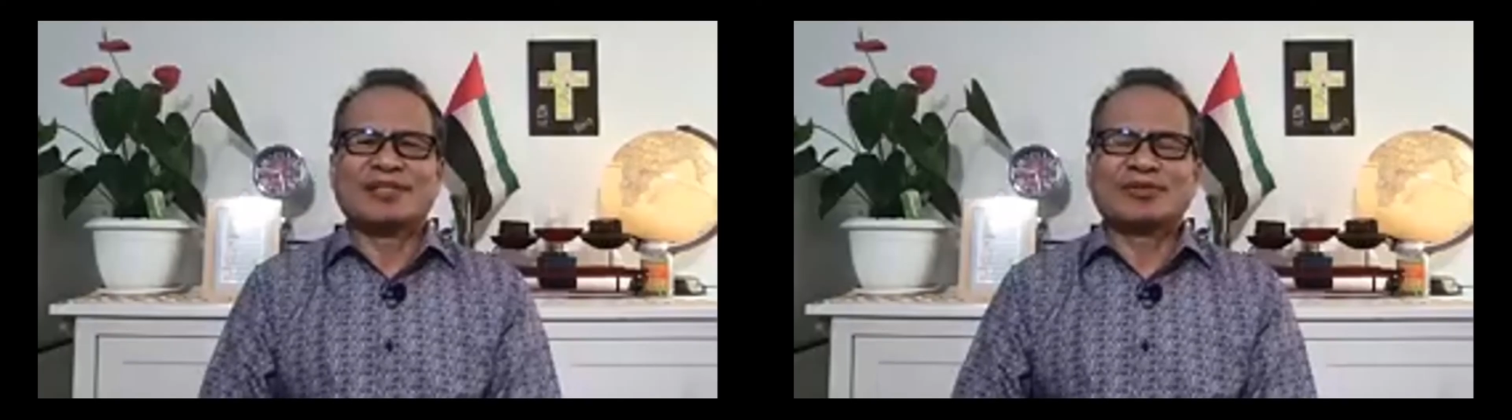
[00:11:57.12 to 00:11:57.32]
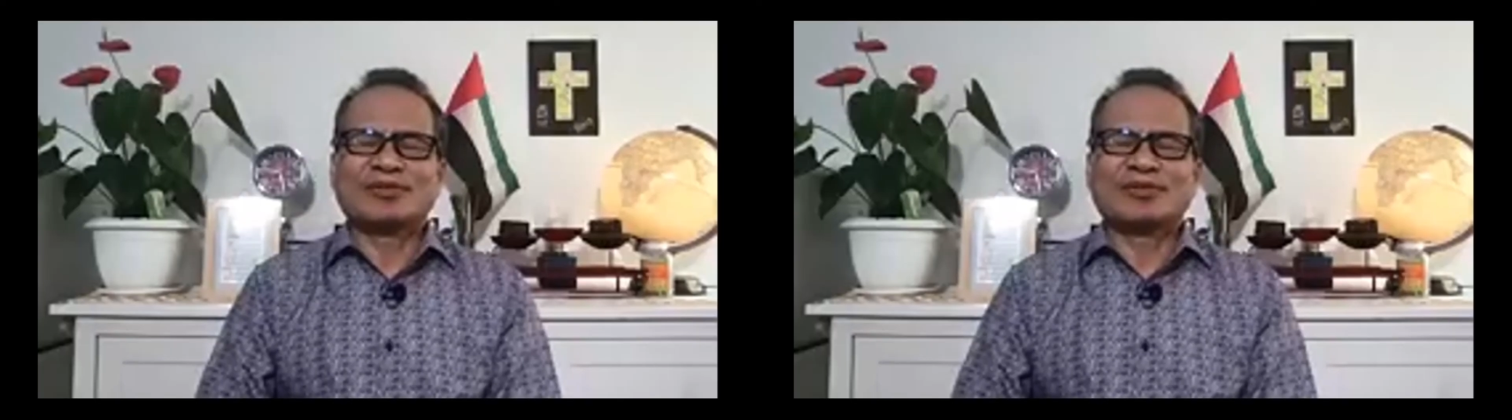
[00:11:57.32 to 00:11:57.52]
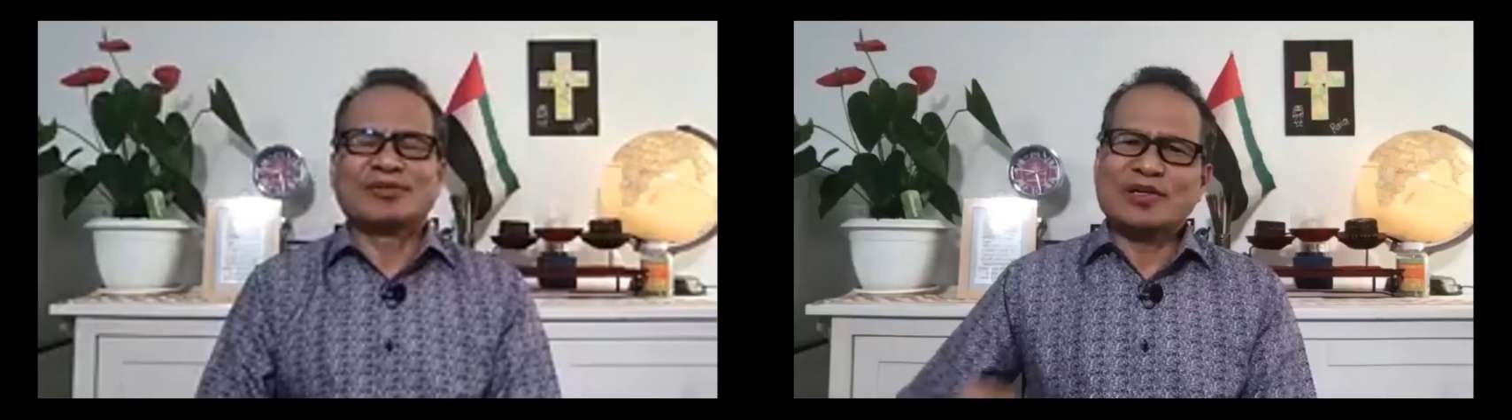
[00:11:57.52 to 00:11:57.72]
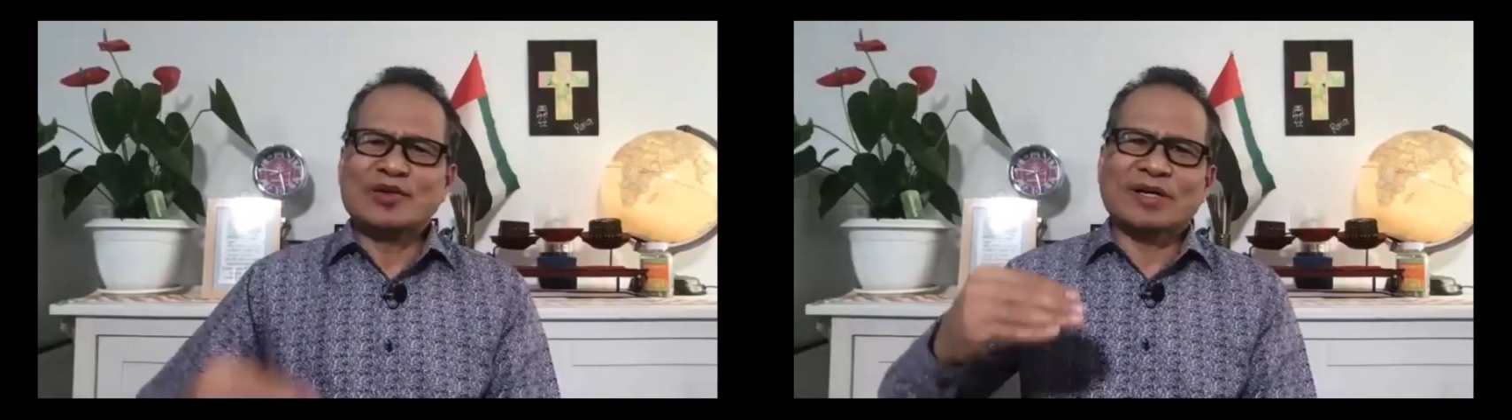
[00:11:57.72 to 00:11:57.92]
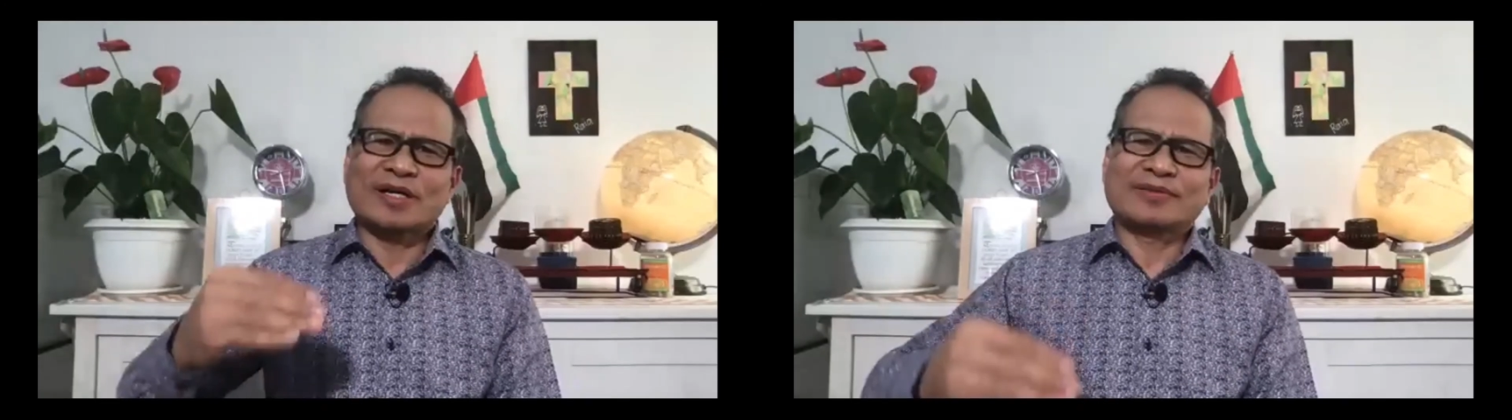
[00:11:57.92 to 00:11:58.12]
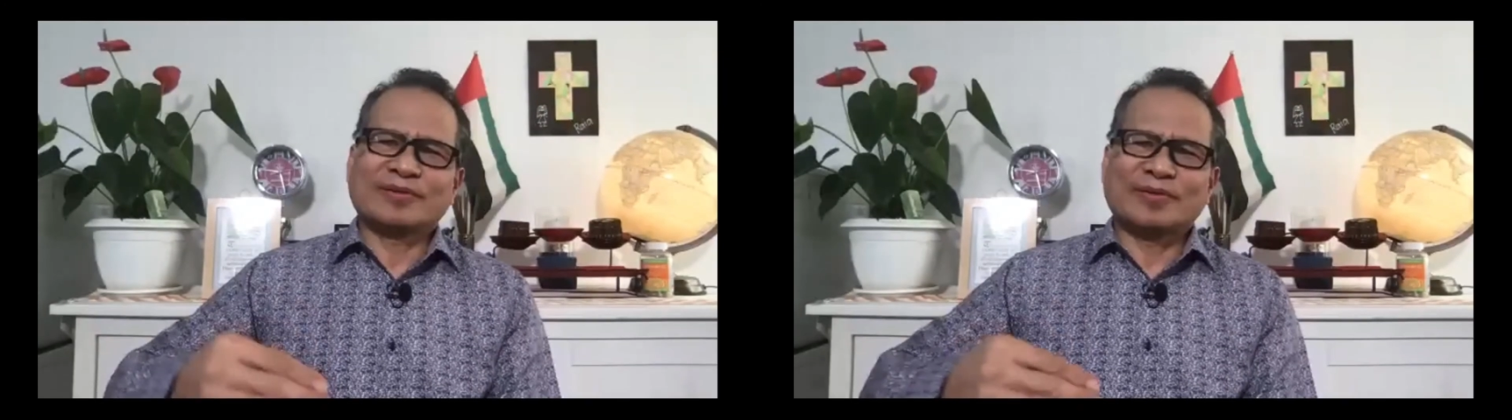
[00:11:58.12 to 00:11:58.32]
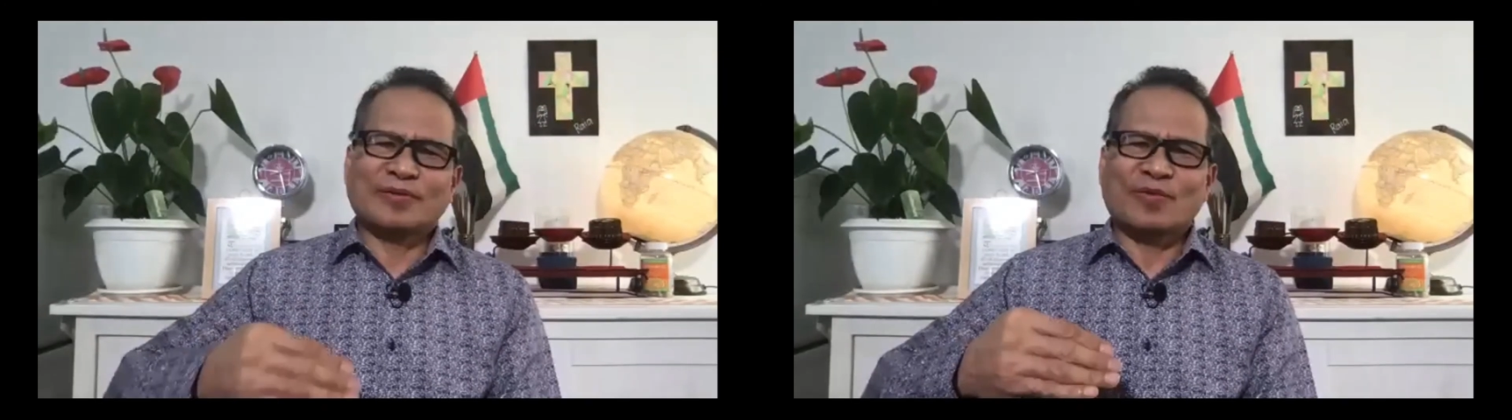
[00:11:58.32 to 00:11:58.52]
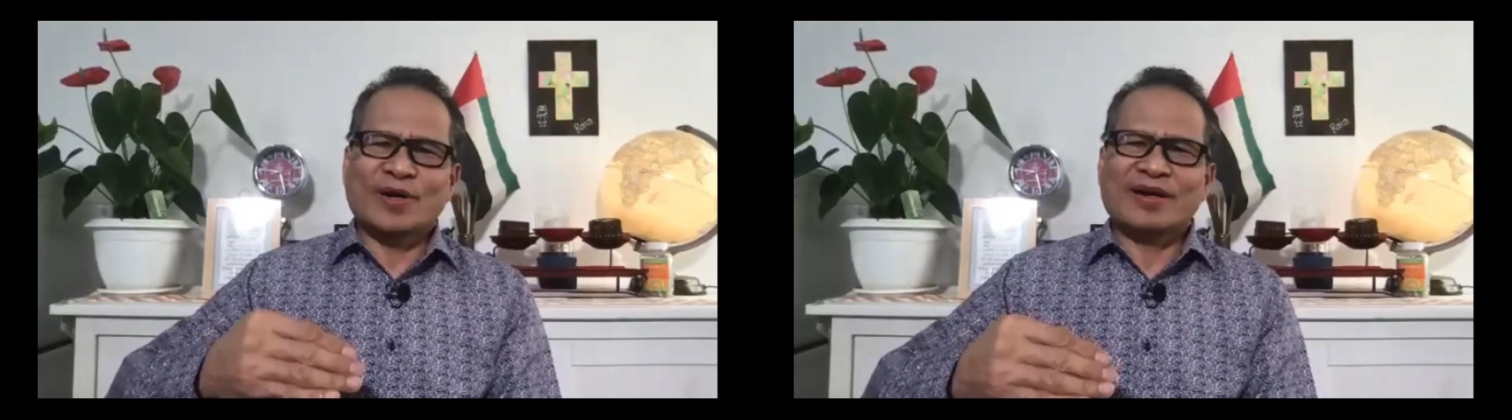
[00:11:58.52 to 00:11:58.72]
today, look at
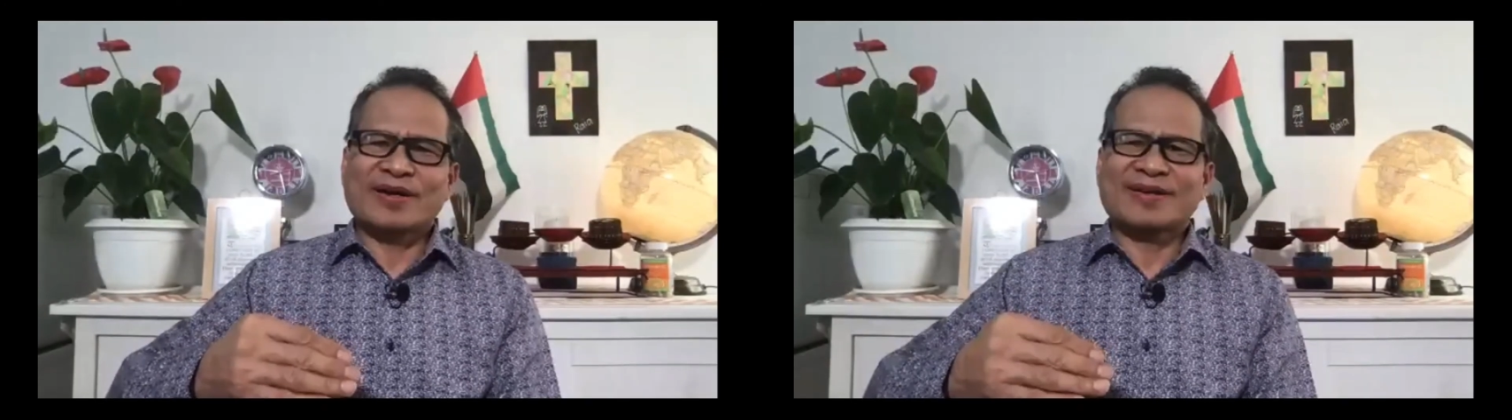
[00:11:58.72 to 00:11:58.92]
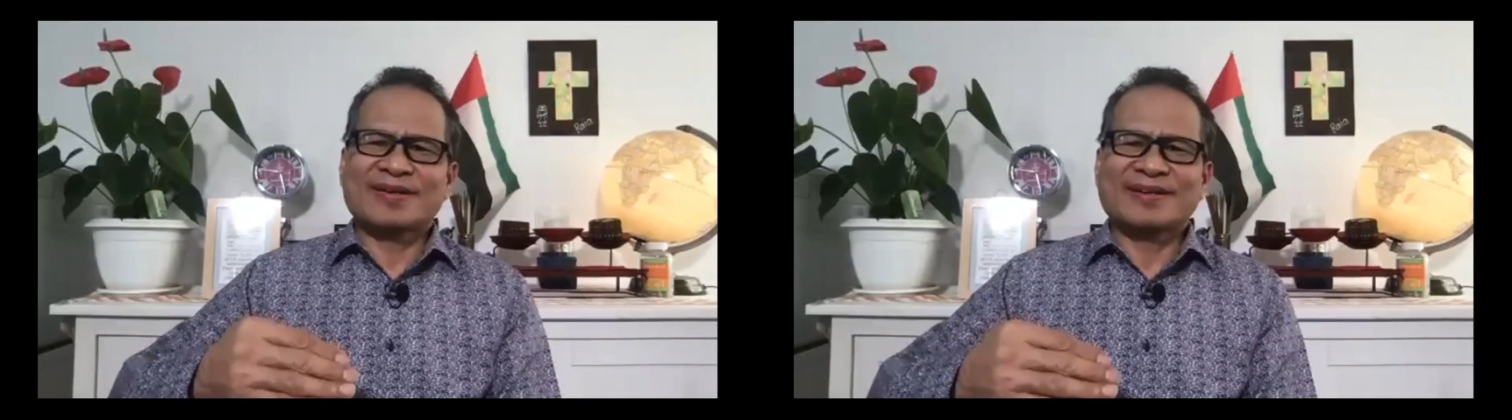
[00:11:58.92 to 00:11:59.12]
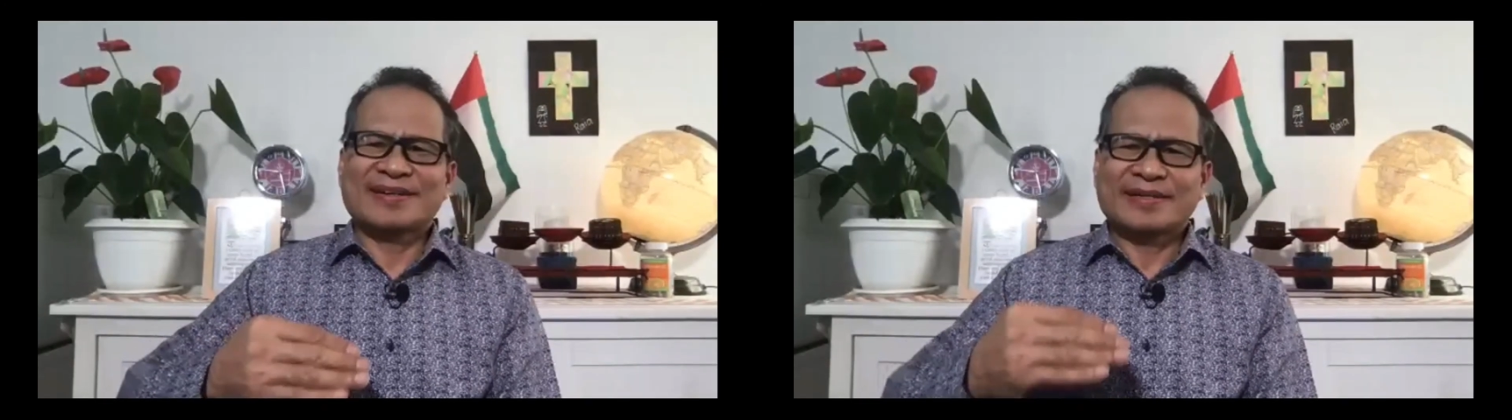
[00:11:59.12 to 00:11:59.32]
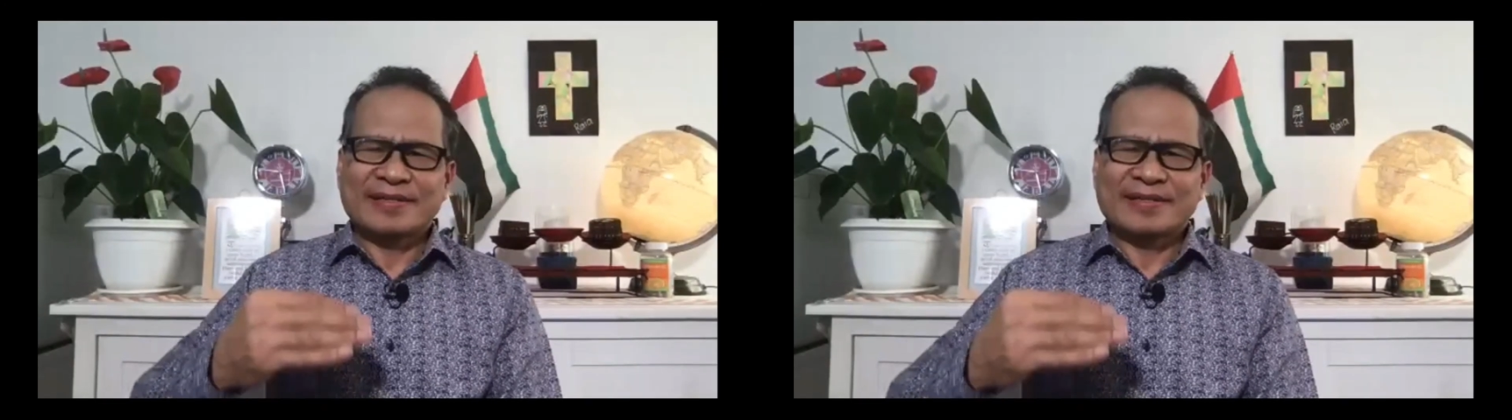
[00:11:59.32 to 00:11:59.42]
where